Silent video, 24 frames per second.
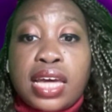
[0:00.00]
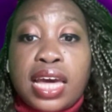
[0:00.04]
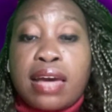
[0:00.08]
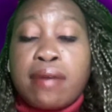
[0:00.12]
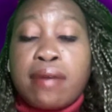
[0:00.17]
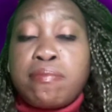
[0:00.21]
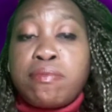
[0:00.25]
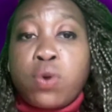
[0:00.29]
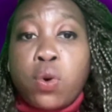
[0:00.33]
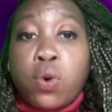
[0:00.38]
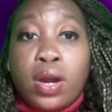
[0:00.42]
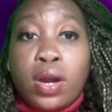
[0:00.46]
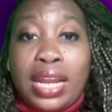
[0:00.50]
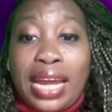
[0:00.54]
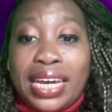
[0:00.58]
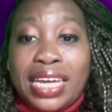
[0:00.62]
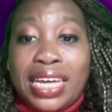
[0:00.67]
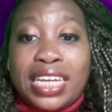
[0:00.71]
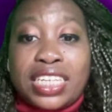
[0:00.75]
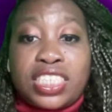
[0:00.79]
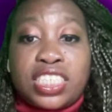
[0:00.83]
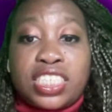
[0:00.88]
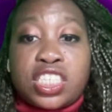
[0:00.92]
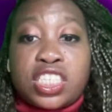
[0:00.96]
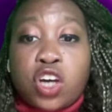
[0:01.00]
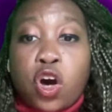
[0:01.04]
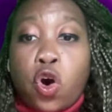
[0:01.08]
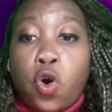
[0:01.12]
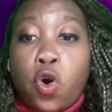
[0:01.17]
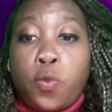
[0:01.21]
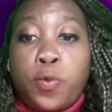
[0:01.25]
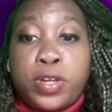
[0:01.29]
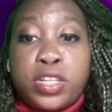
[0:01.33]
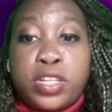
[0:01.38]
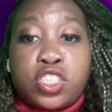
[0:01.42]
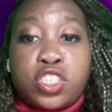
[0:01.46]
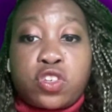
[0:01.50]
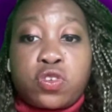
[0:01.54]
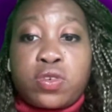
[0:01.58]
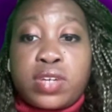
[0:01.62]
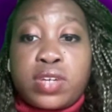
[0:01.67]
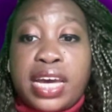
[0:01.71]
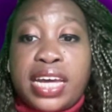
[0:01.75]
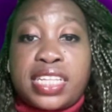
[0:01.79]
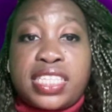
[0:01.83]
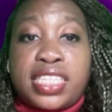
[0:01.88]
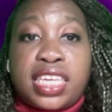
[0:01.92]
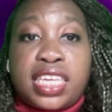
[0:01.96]
and more. Like, it just opens
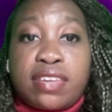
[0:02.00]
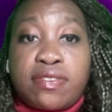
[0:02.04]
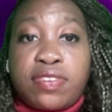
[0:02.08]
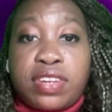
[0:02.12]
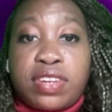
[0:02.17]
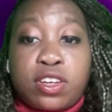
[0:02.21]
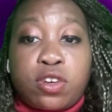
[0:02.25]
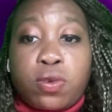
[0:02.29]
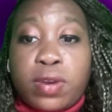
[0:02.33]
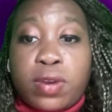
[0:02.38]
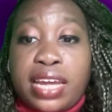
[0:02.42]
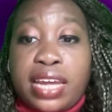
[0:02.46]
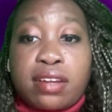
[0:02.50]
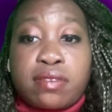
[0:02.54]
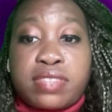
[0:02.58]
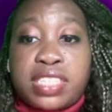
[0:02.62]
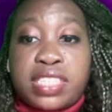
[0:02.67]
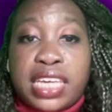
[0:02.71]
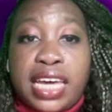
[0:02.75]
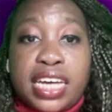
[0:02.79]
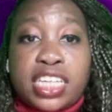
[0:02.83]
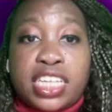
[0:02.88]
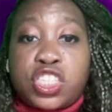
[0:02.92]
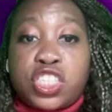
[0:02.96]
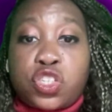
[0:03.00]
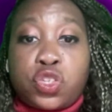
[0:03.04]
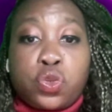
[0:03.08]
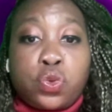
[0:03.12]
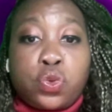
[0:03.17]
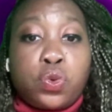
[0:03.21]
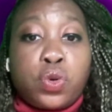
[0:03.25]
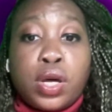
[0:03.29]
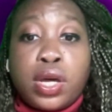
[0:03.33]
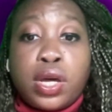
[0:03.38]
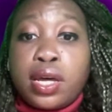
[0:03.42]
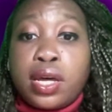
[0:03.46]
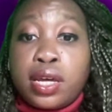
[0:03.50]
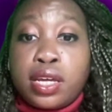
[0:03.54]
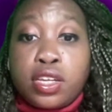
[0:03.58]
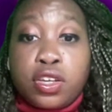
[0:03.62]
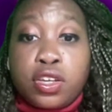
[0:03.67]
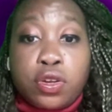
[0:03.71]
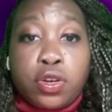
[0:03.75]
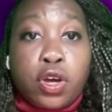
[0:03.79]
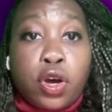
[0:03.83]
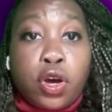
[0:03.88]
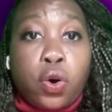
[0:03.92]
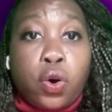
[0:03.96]
creative text to,
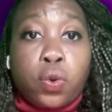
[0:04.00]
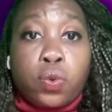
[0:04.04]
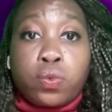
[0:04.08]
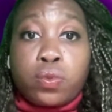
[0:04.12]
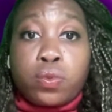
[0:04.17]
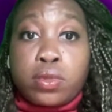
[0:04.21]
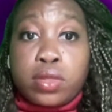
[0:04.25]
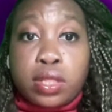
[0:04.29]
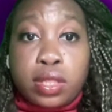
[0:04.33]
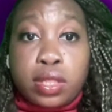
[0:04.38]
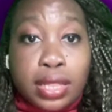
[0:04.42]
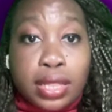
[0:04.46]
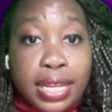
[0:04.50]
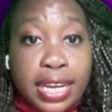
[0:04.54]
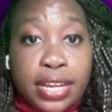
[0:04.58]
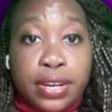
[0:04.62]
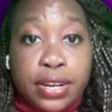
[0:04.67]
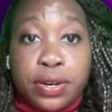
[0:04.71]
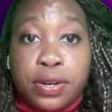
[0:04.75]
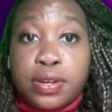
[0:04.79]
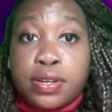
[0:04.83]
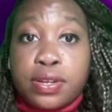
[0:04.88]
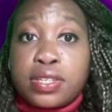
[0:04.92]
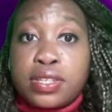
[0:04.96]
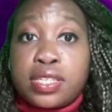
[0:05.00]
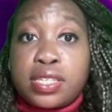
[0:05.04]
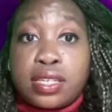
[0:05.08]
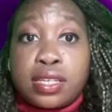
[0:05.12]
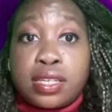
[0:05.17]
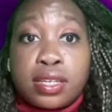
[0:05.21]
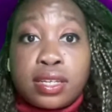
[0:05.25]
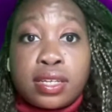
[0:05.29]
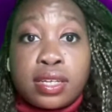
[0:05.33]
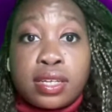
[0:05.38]
leaders,